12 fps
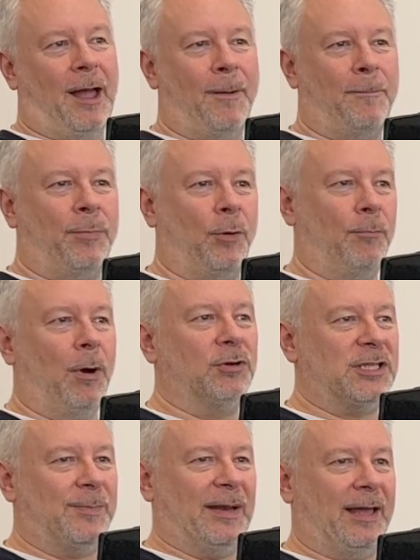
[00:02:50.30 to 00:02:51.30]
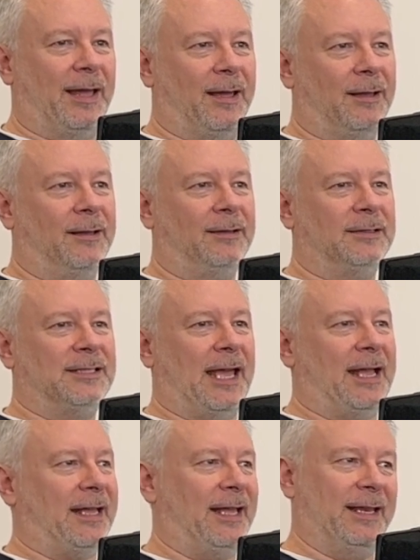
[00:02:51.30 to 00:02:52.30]
Put multiplayer
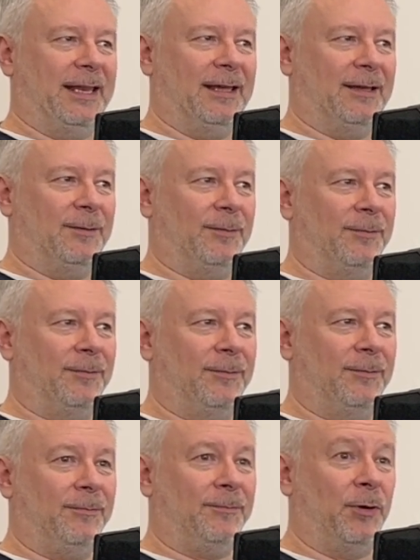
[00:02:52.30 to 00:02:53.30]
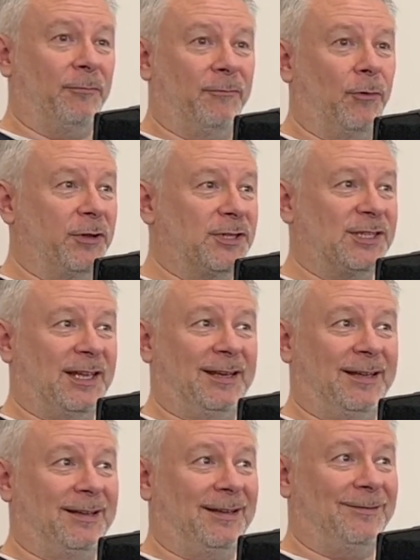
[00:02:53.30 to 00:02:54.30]
tech in it, put voice in
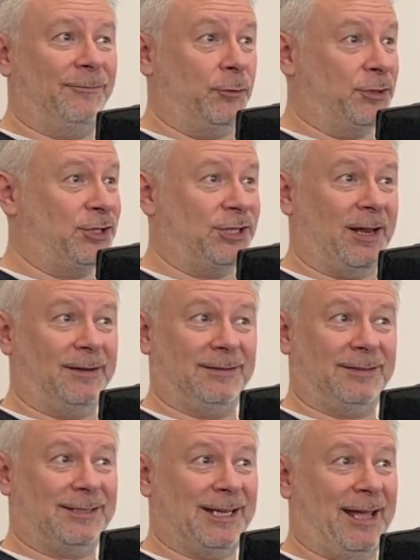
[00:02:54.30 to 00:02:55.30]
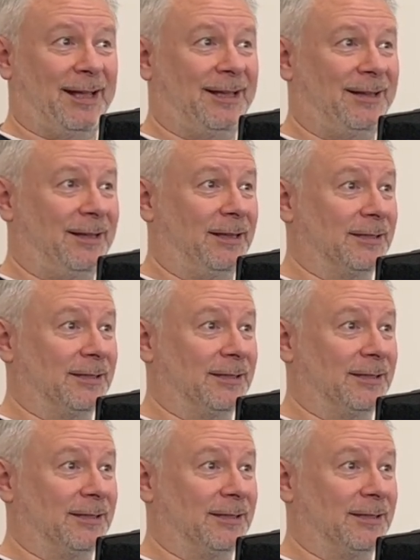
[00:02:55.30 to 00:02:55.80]
it, voice chat tech, and